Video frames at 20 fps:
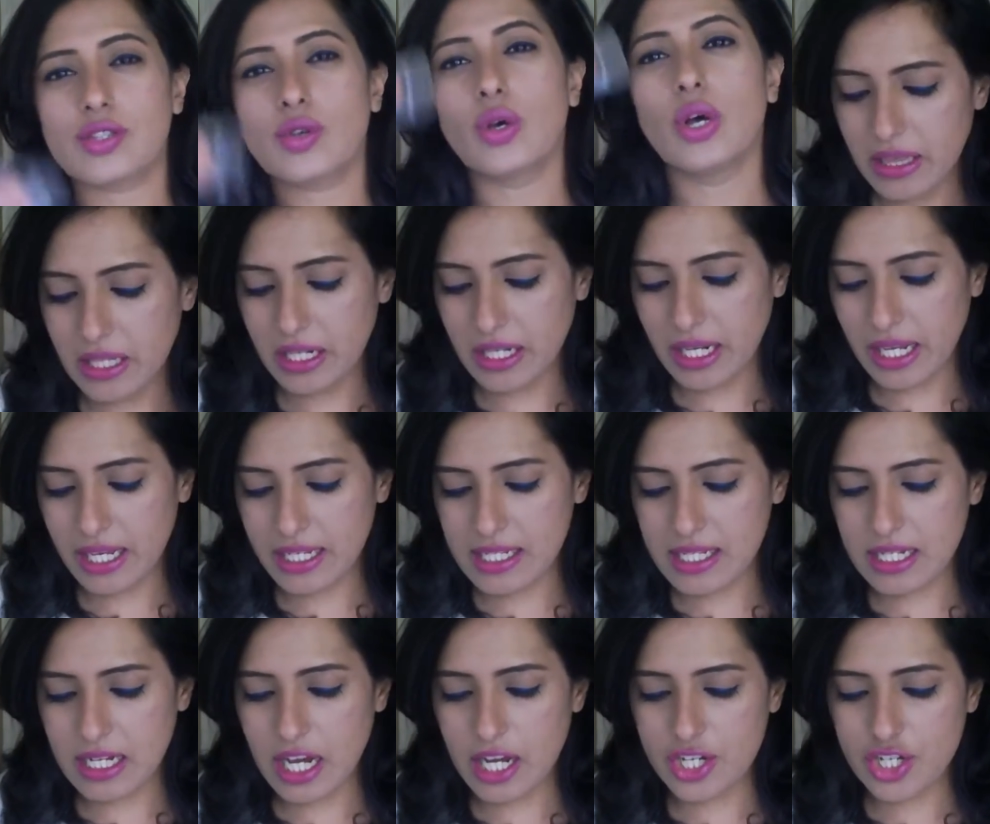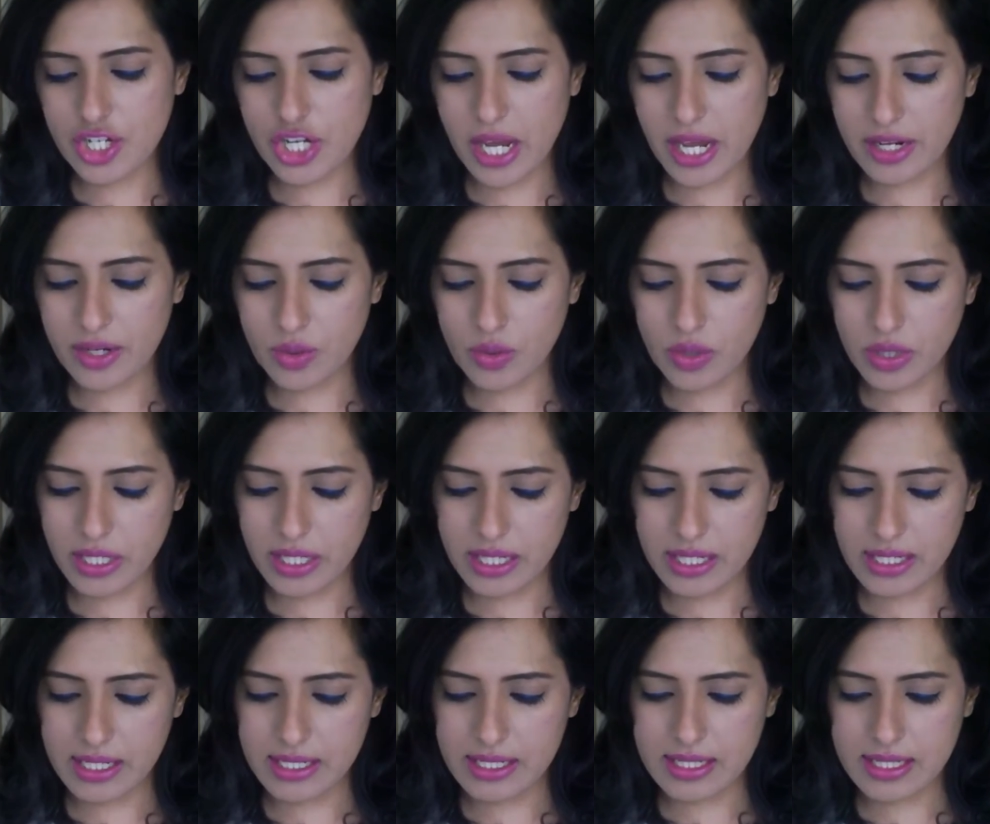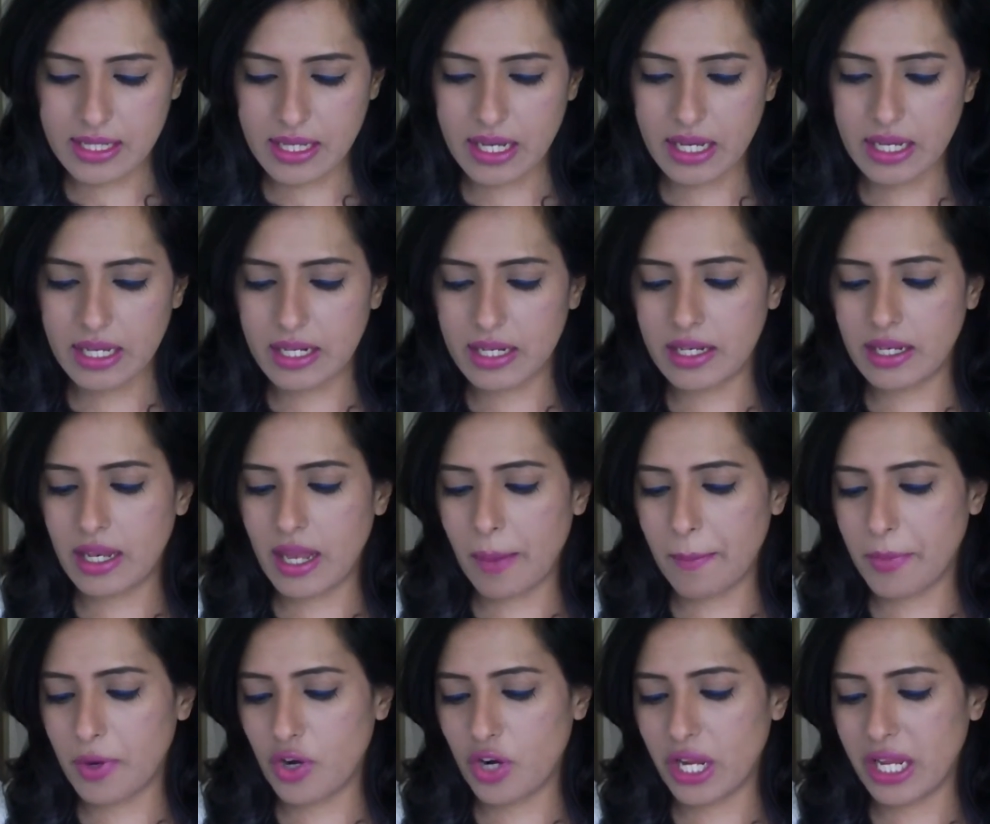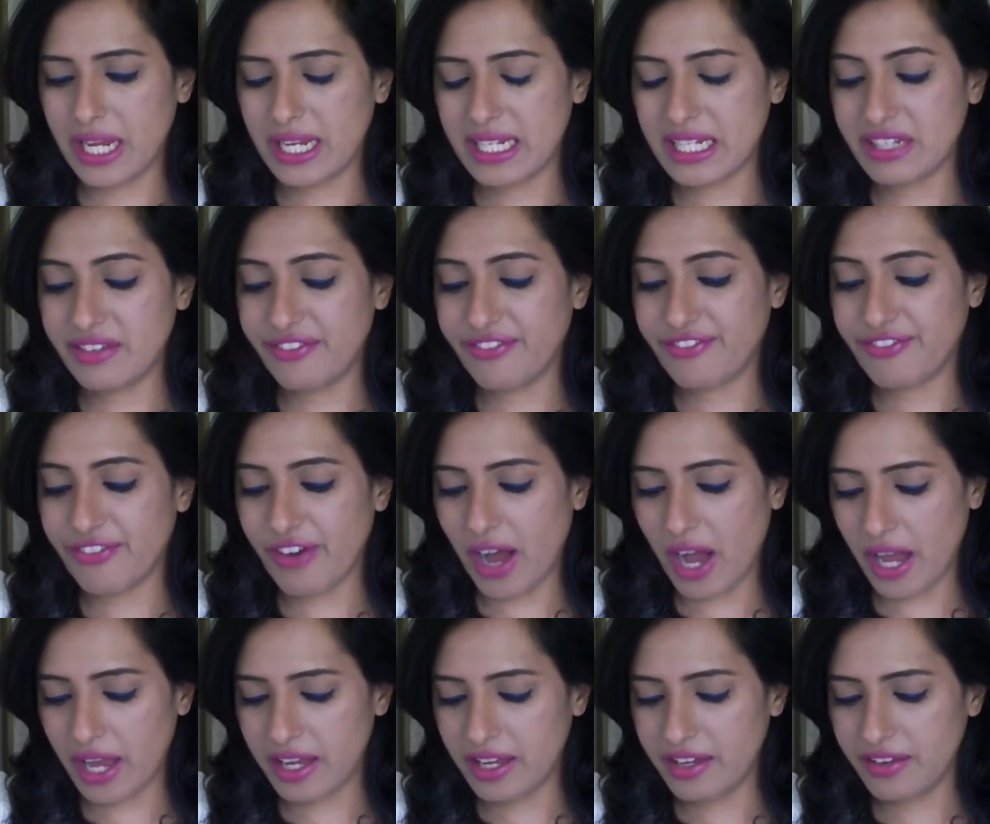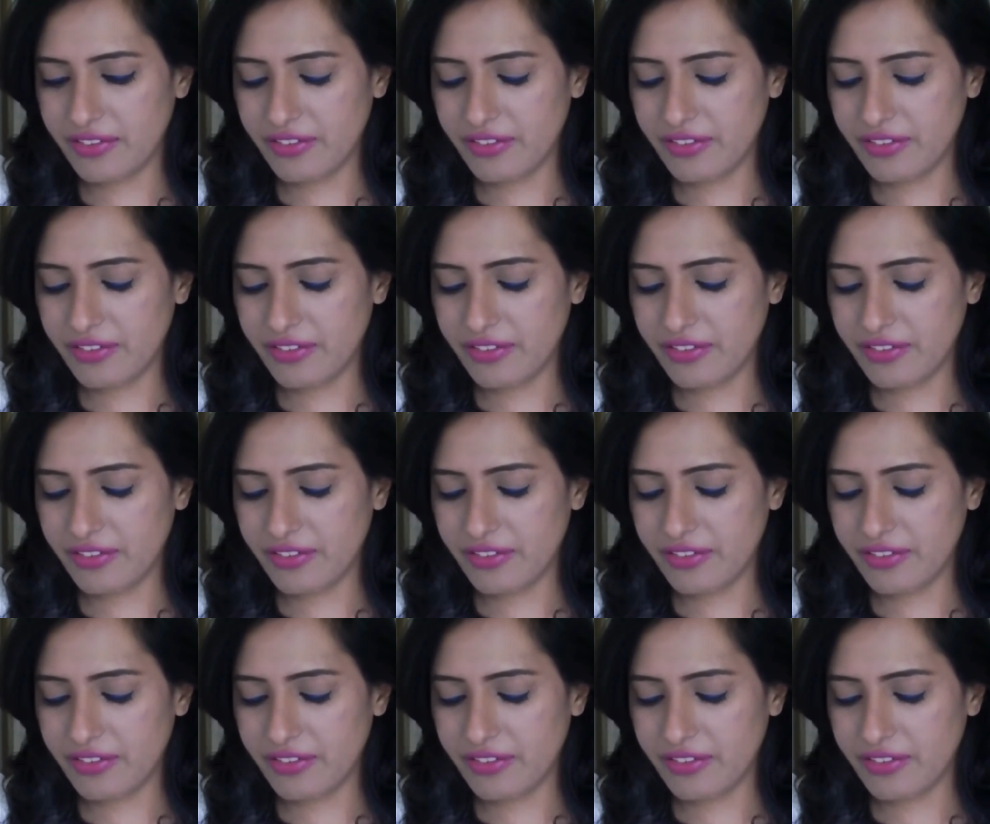So the next eyeshadow is in number 85,